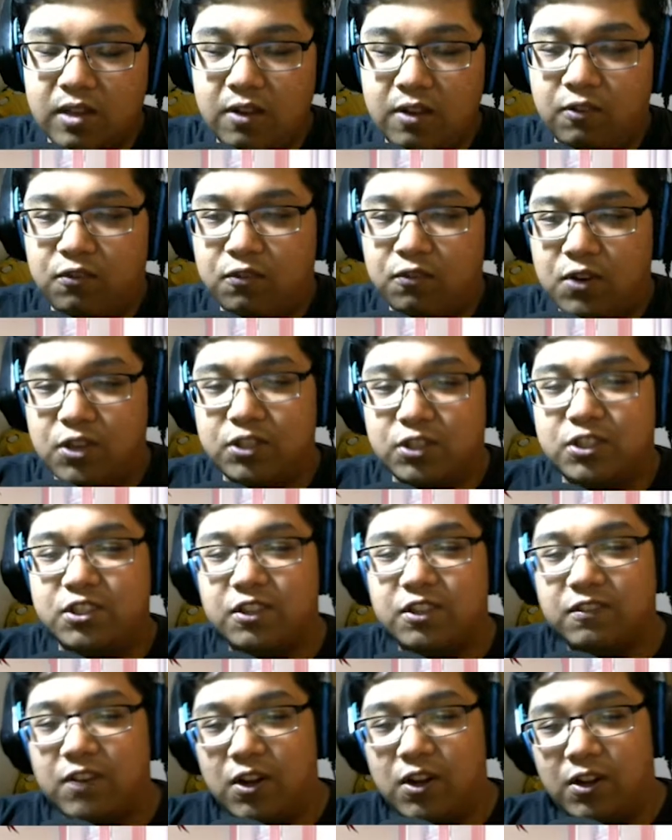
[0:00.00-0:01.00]
First
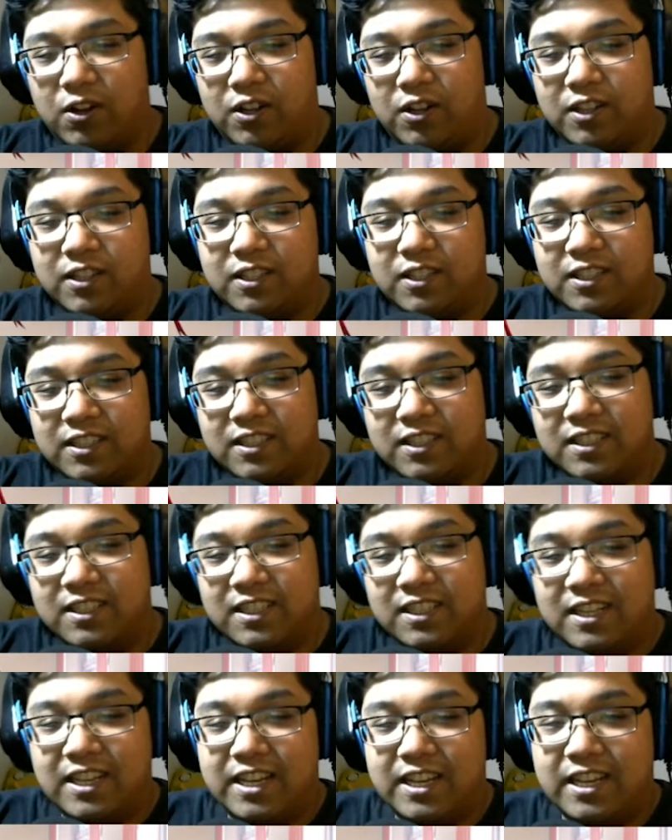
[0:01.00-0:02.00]
of all,
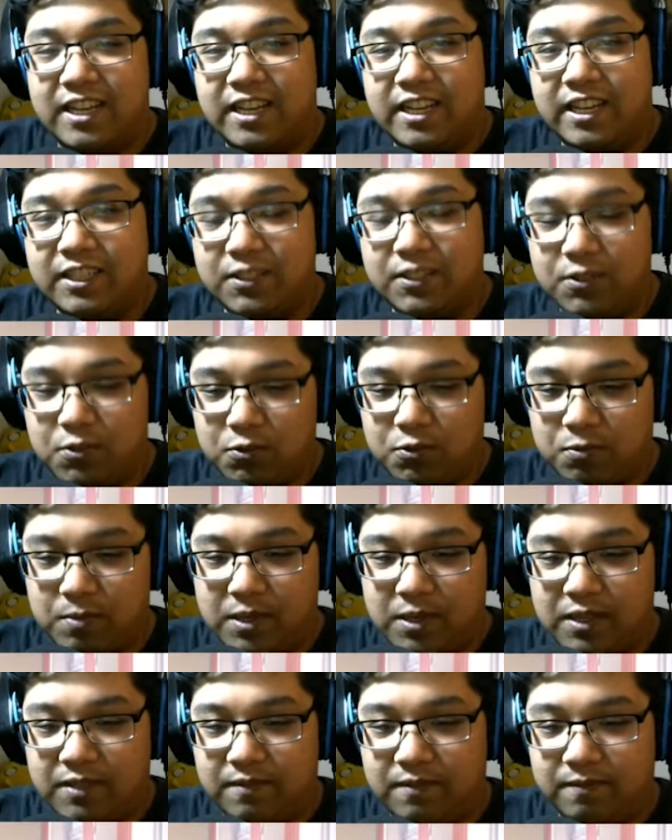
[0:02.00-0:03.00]
excuse
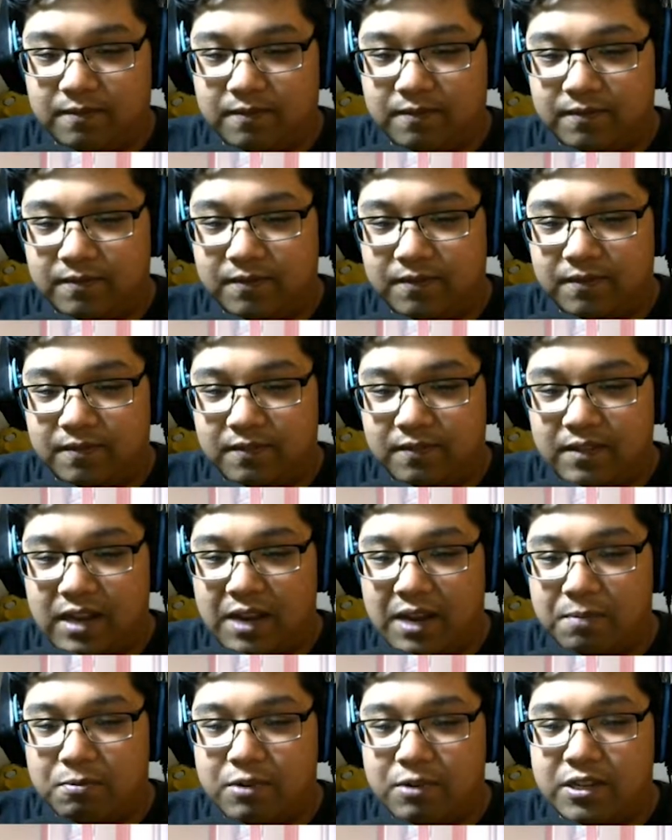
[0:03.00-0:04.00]
me. I
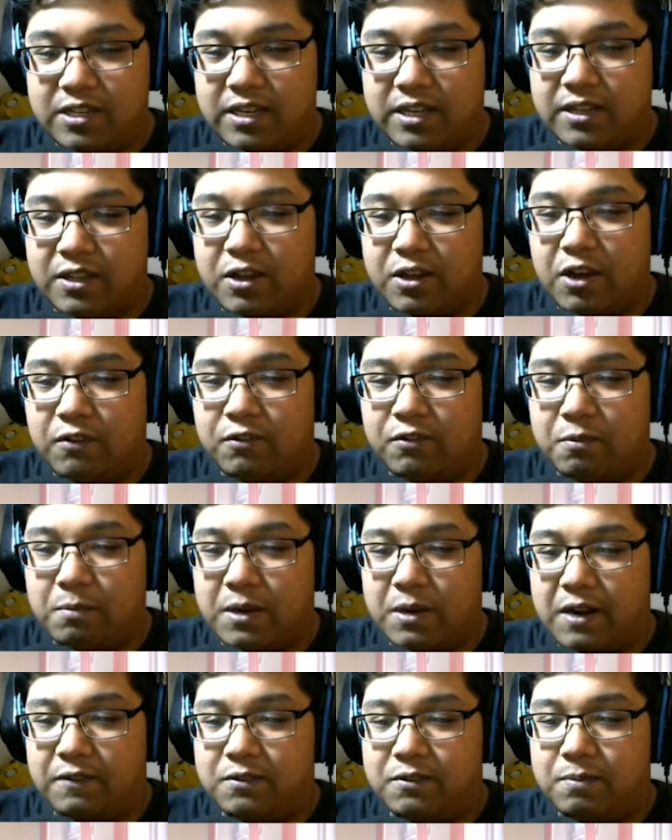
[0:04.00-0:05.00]
appreciate the offer,
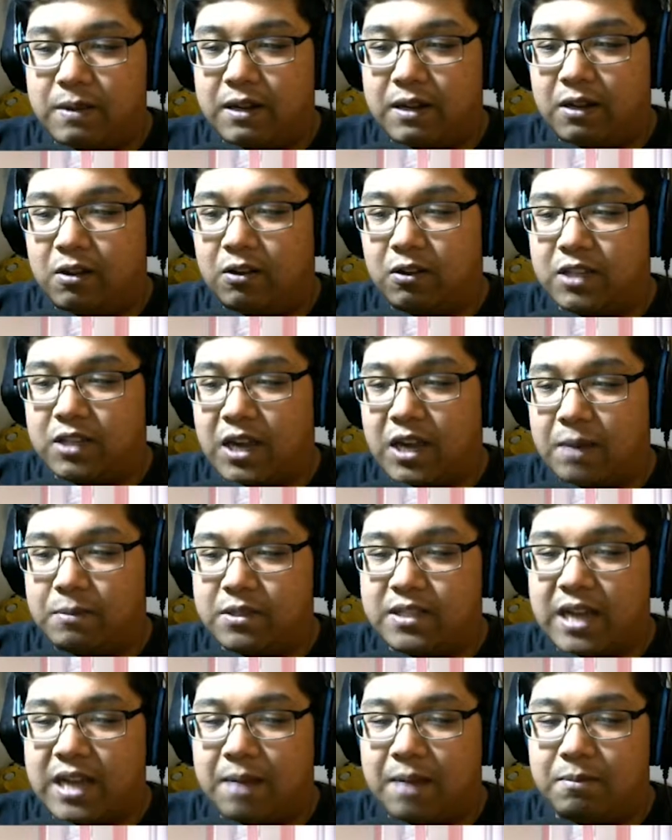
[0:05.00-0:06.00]
but I've spent a long time
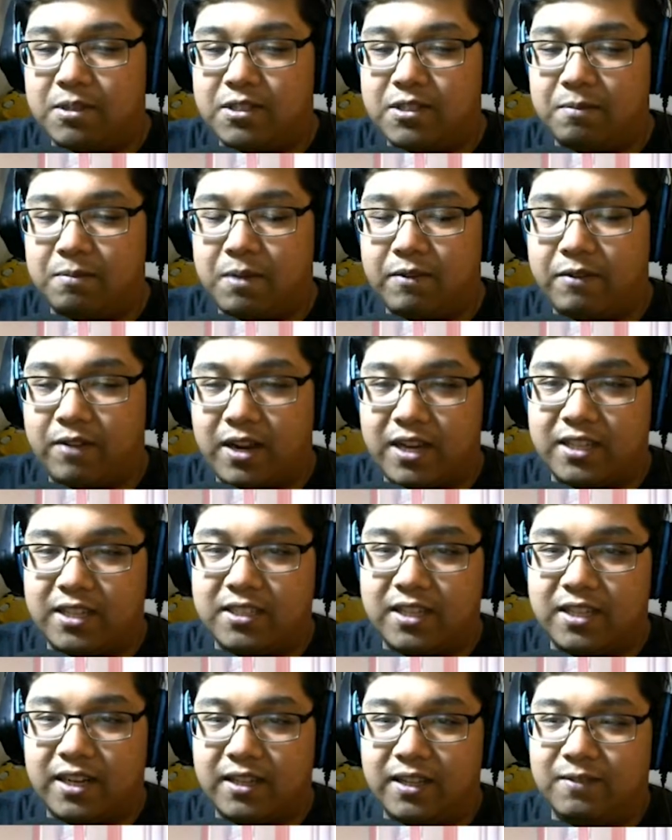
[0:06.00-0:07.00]
establishing my writing
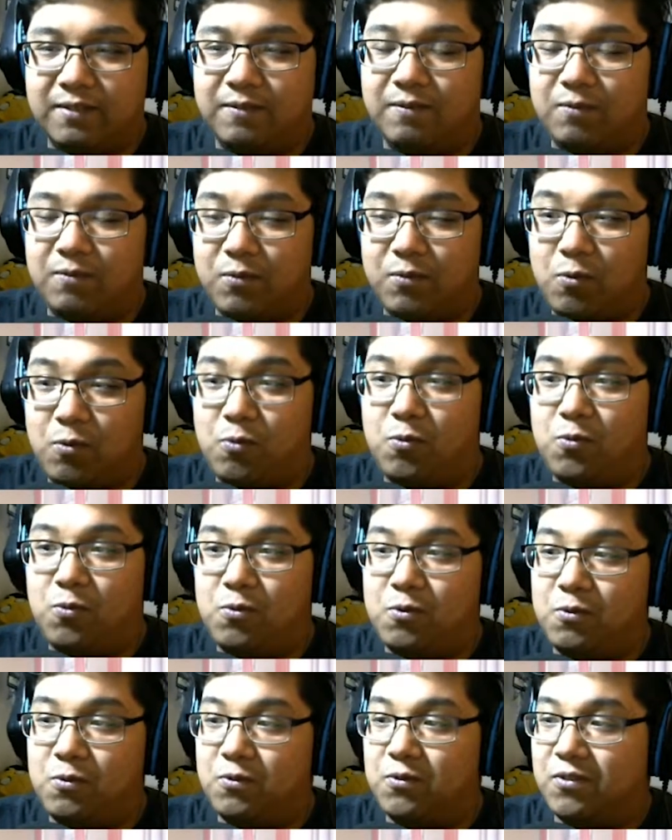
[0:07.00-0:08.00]
style.
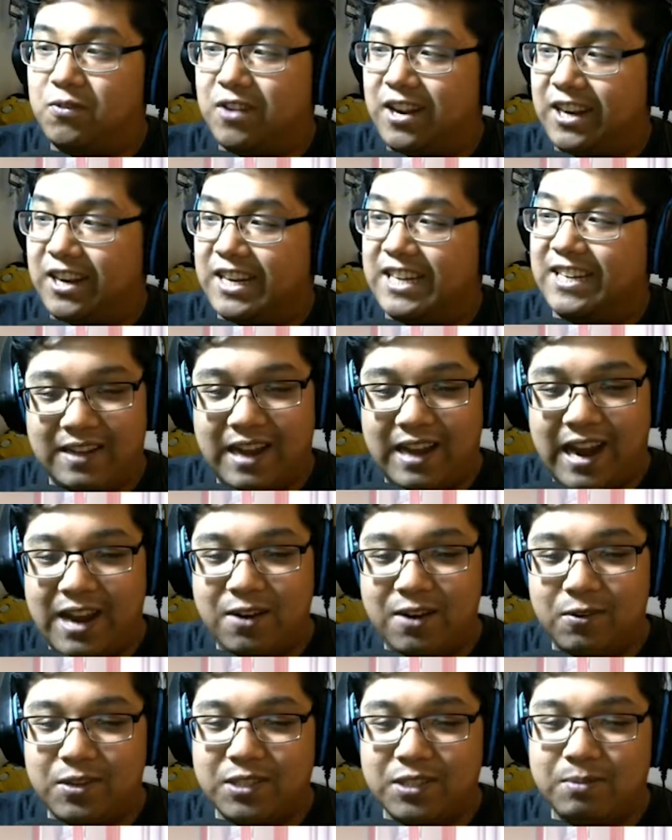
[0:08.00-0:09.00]
Ooh, frick. I
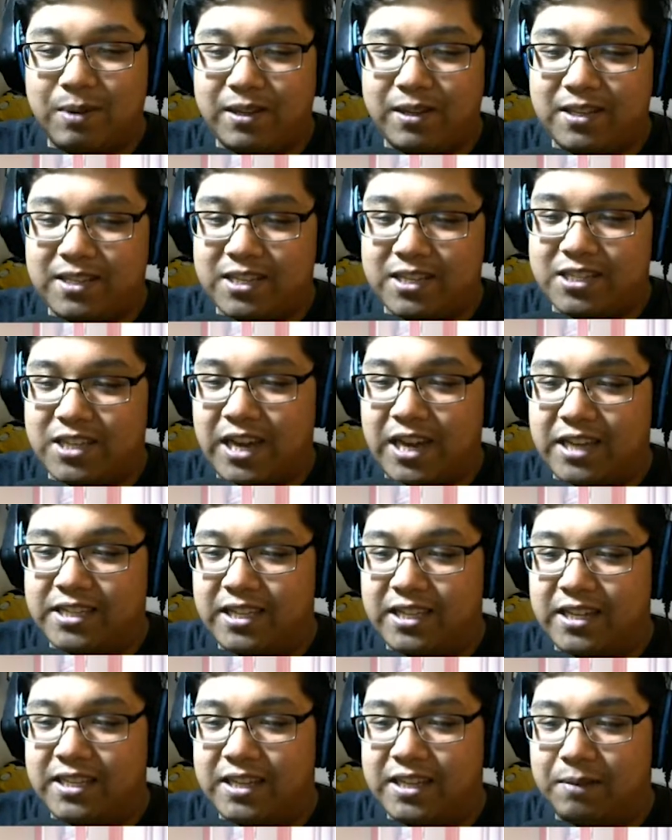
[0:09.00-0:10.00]
don't expect it to change
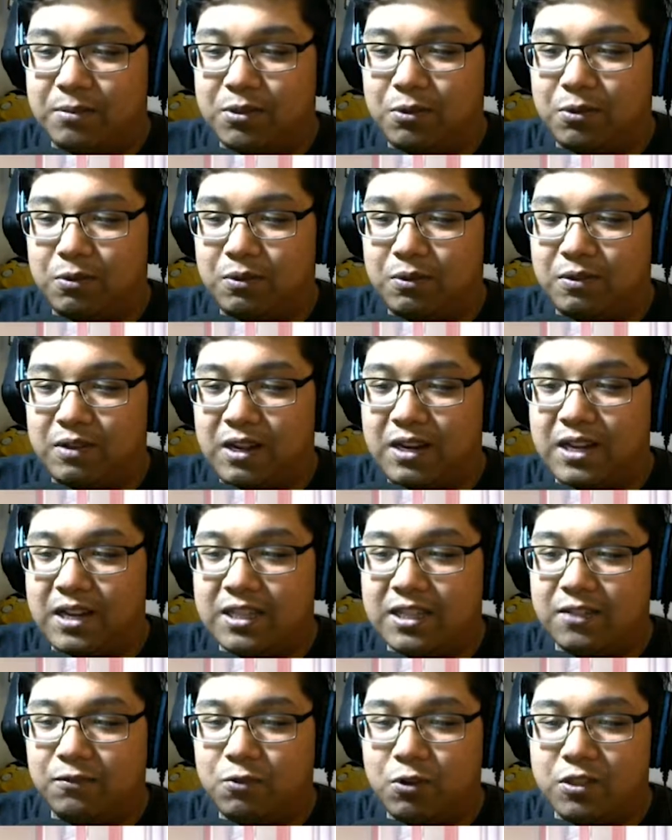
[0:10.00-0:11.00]
anytime soon,
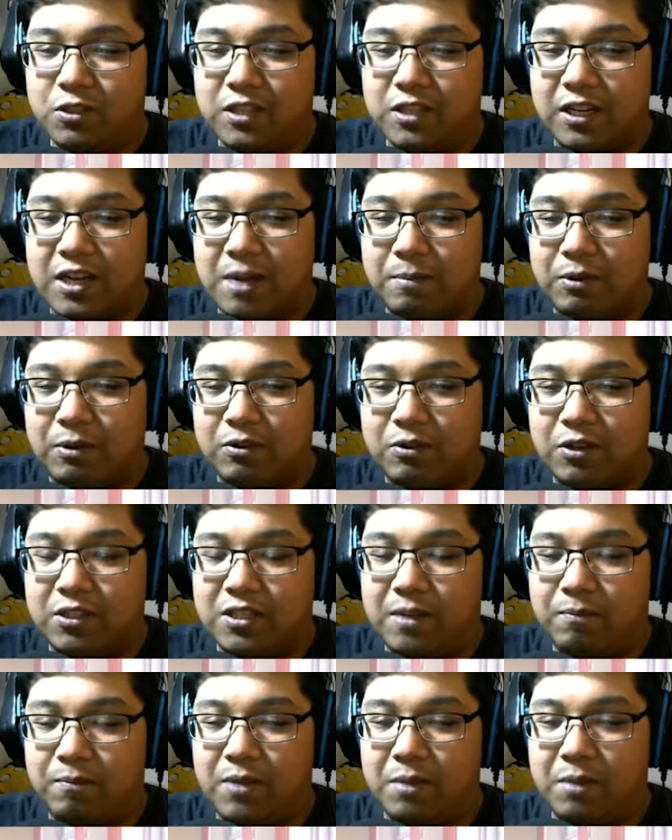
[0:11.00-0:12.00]
unless of course I come across
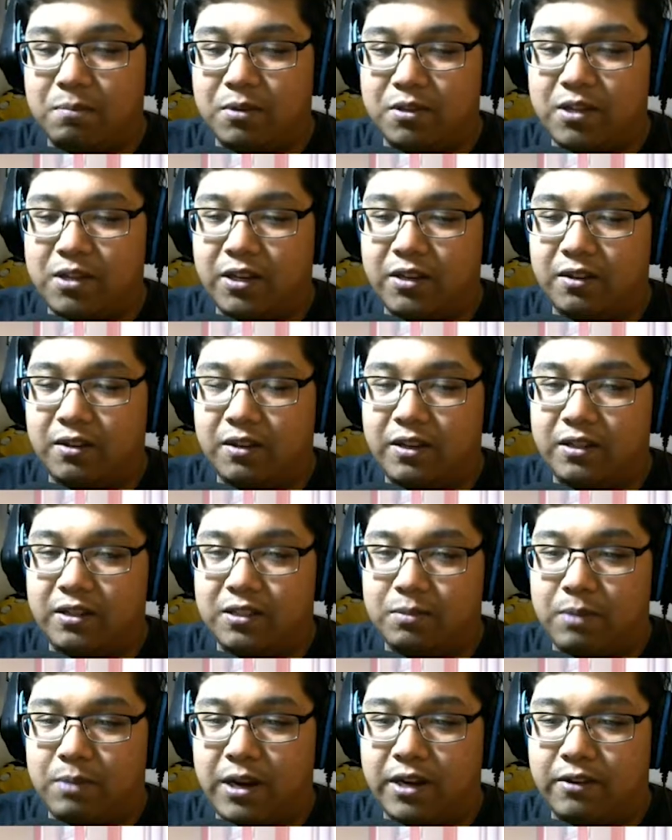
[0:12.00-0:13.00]
something particularly
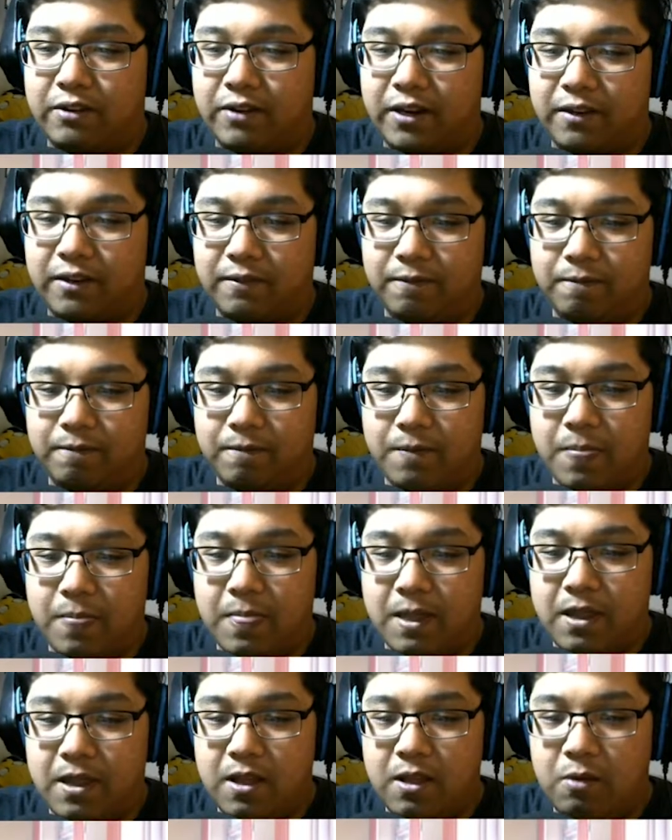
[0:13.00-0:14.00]
inspiring.
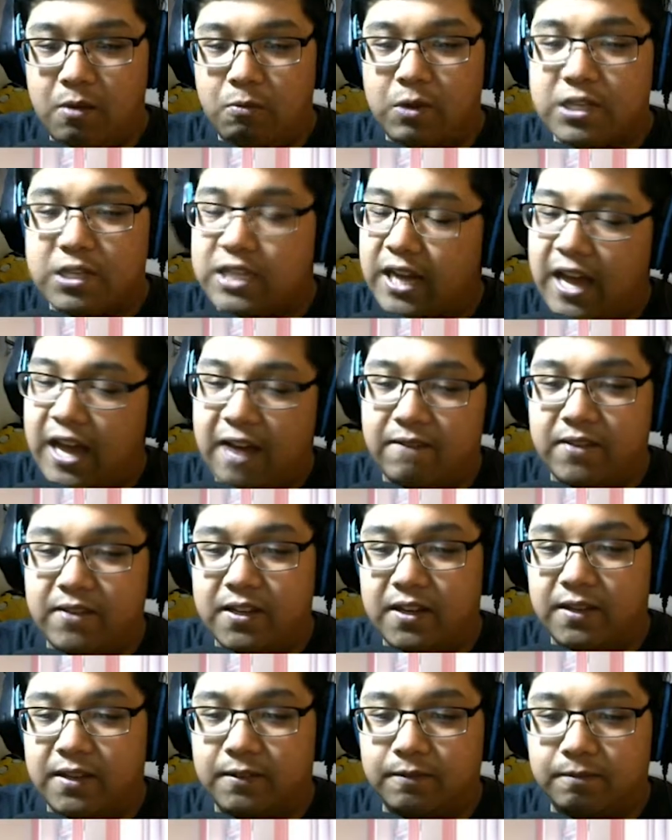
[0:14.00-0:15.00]
Which I haven't
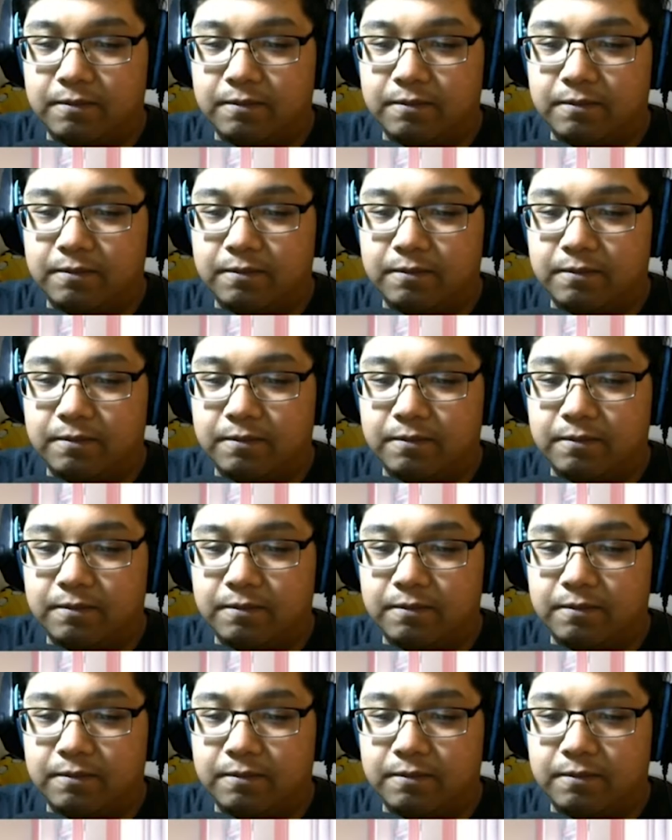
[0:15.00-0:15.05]
yet.